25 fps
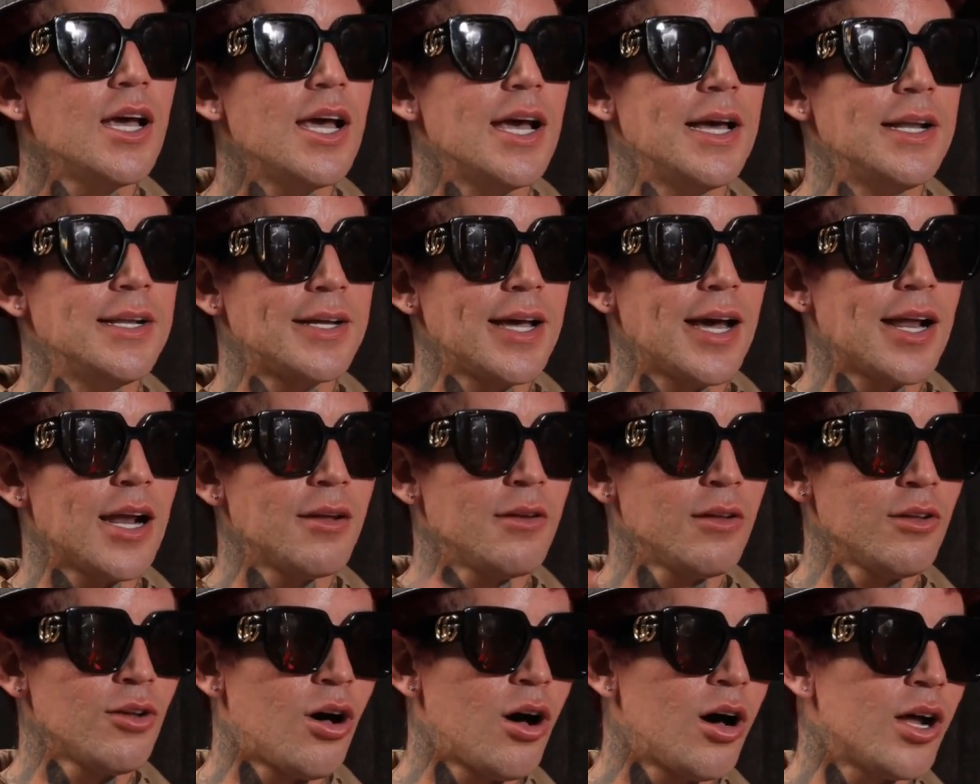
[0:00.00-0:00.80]
And it got a
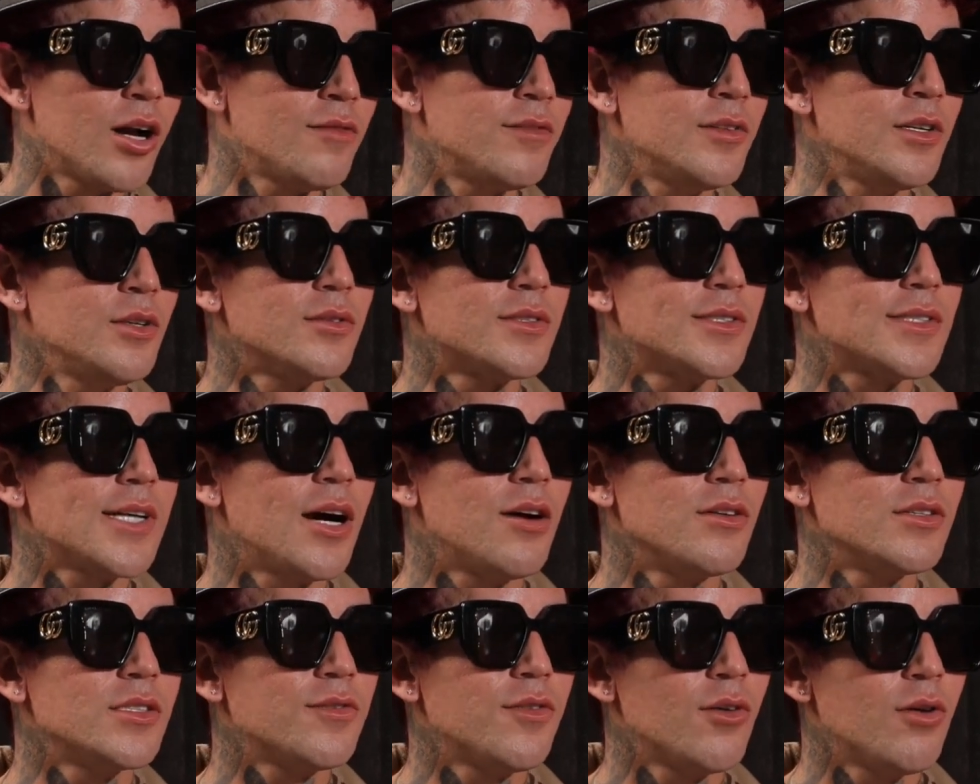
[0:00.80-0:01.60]
lot of new
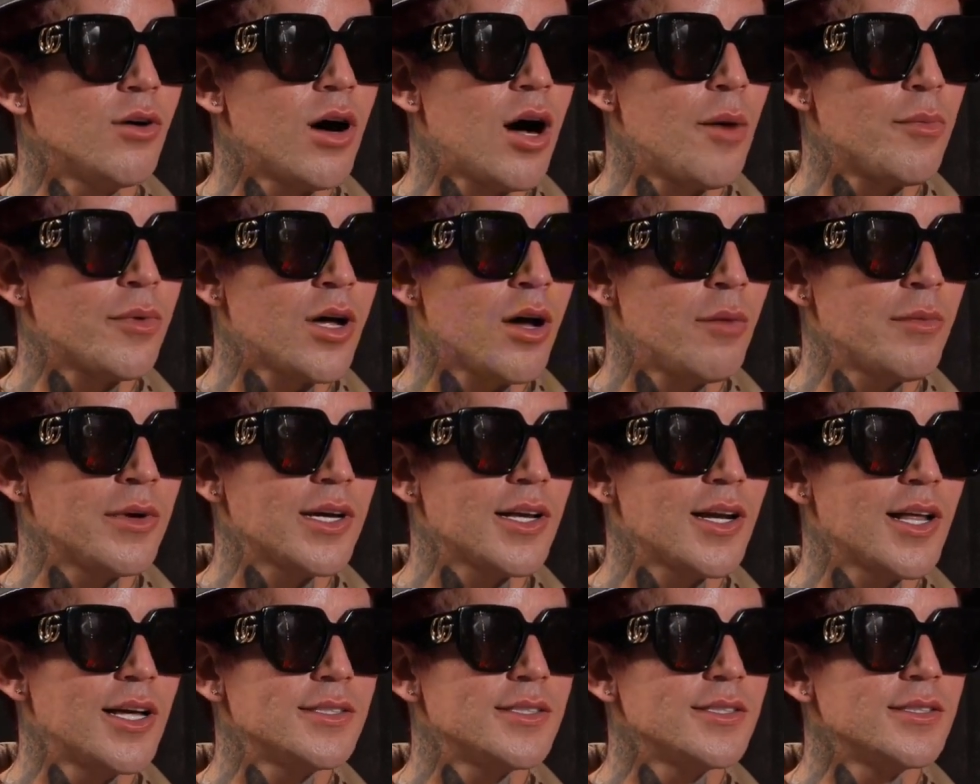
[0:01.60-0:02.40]
sales for upcoming
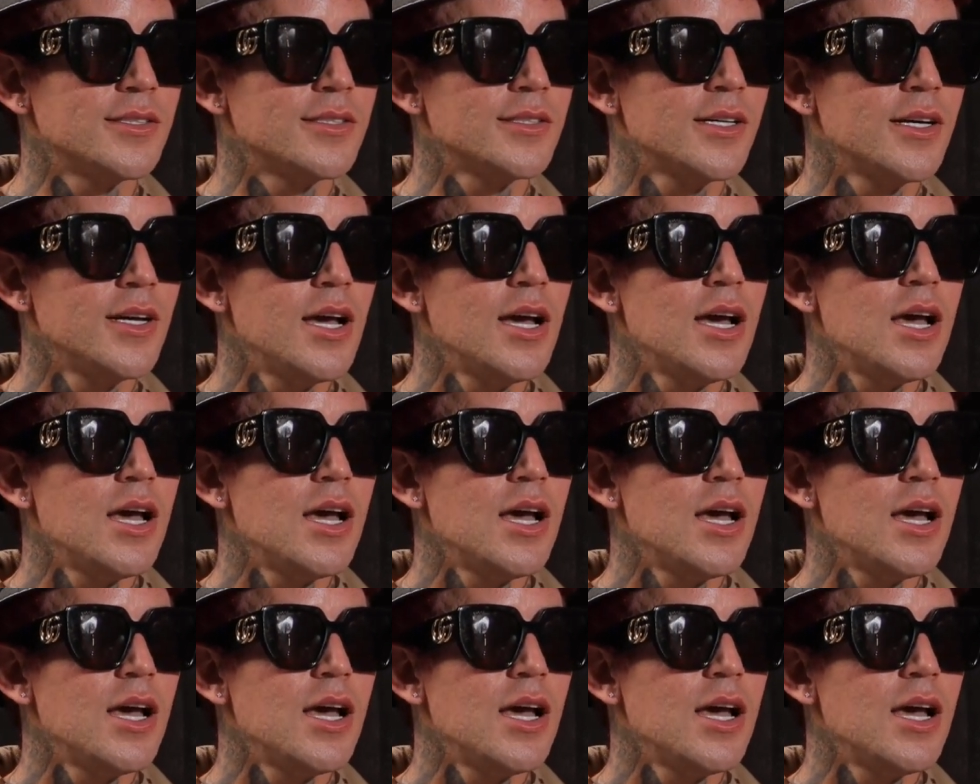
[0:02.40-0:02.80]
classes.